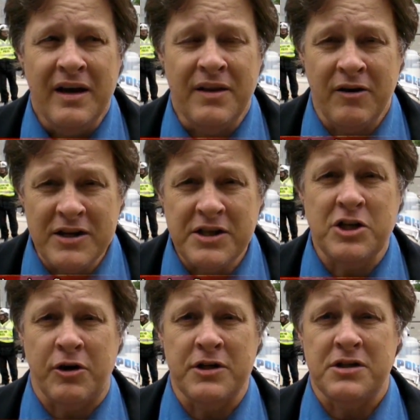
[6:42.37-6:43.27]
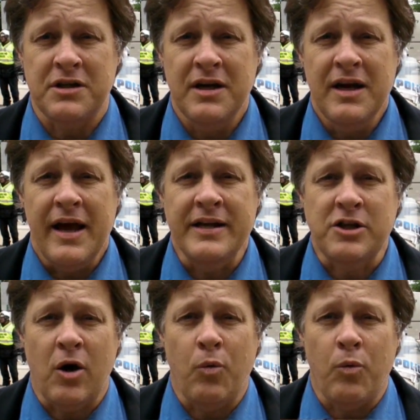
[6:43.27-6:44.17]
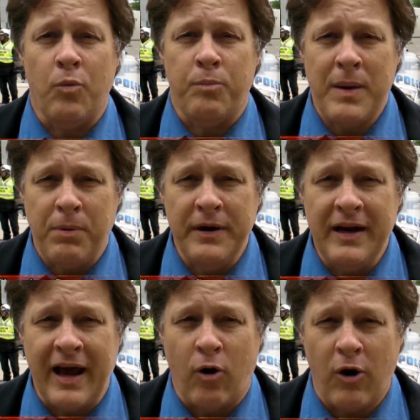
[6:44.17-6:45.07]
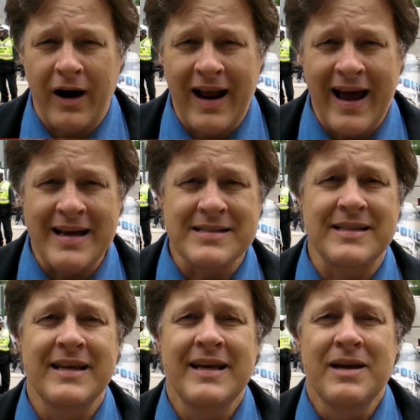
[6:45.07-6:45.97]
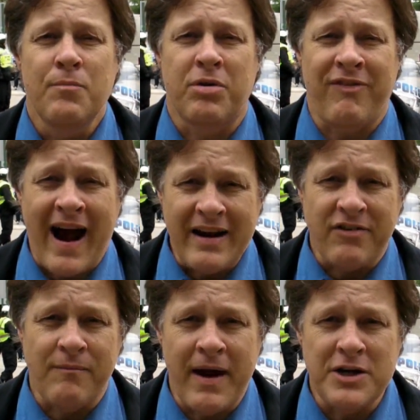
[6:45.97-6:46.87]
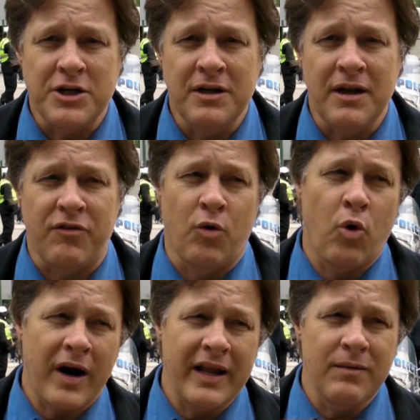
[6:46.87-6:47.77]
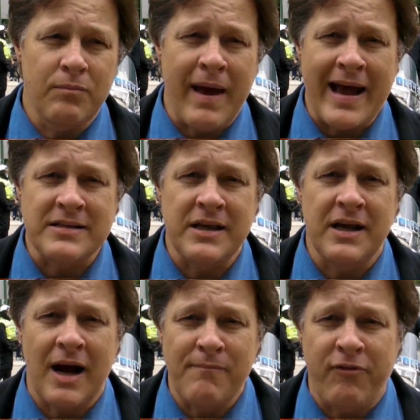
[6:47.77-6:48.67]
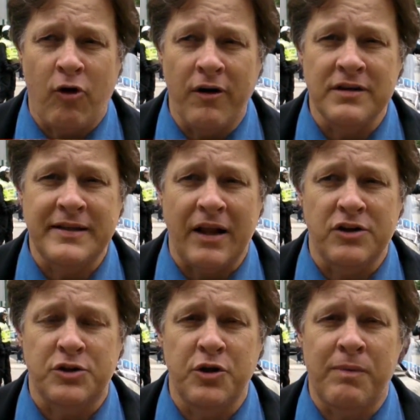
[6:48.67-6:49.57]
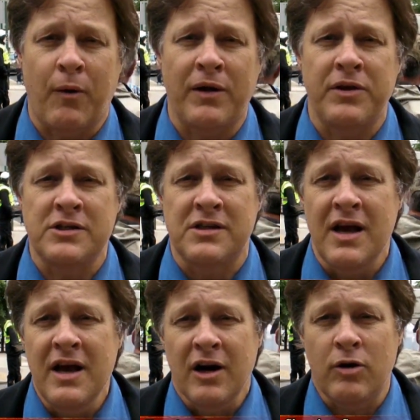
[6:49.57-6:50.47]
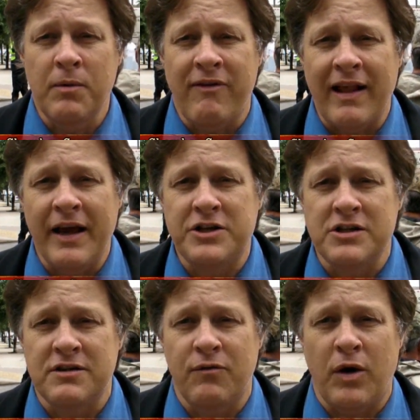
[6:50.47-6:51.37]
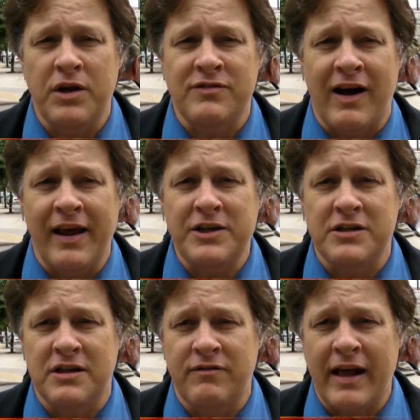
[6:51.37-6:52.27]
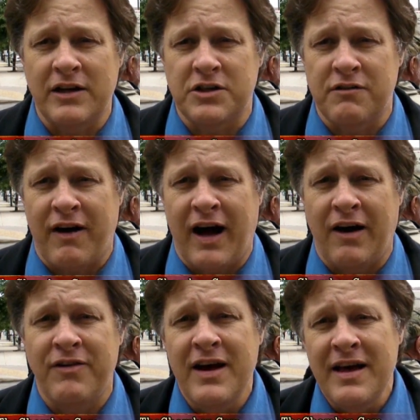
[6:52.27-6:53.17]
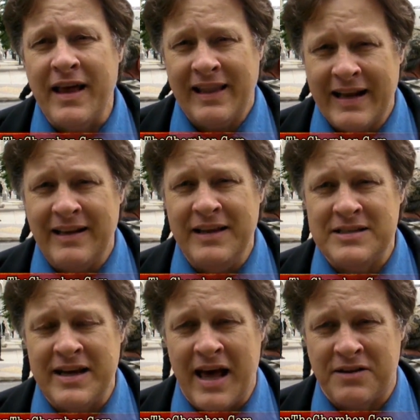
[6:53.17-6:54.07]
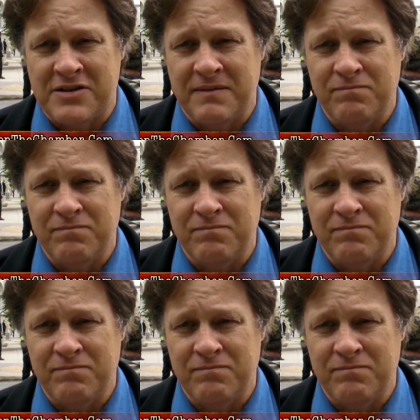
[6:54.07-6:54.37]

there is interest, and so people need to get organized, provide information. If you work in Massey, come forward and tell the truth about what these criminal violations and what these violations and negligence involve that led to these deaths.